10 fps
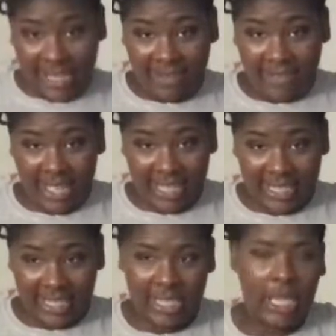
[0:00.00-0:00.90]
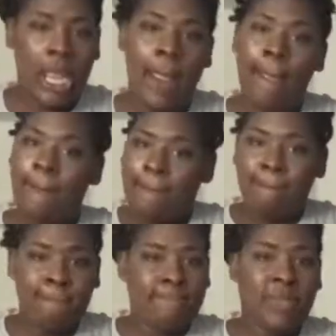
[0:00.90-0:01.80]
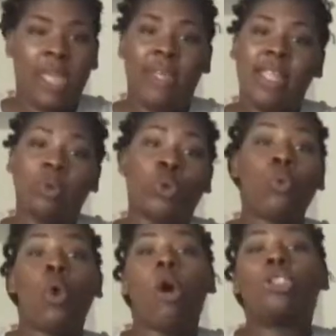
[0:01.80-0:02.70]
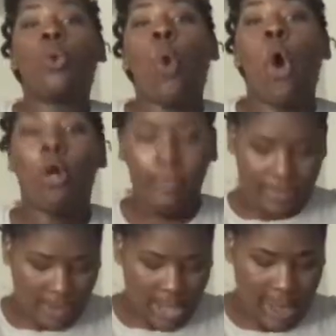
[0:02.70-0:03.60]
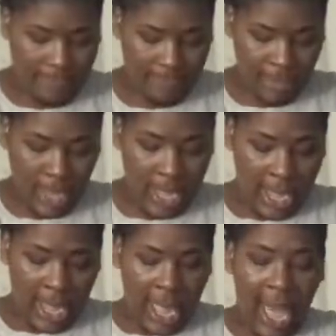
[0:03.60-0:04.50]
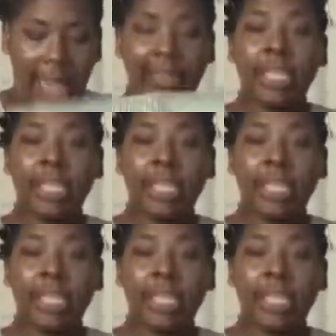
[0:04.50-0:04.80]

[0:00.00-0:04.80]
stuff is, yeah, that we're wall to wall, okay? I